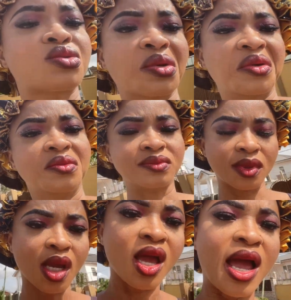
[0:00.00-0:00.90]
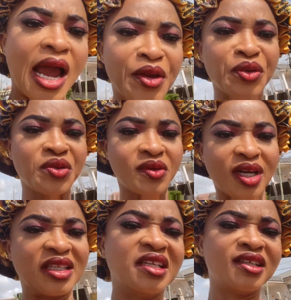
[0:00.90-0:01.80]
So I don't know why
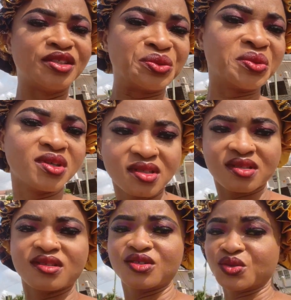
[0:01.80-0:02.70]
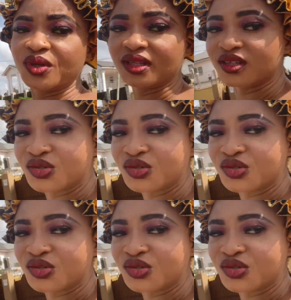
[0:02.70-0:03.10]
the lady was doing the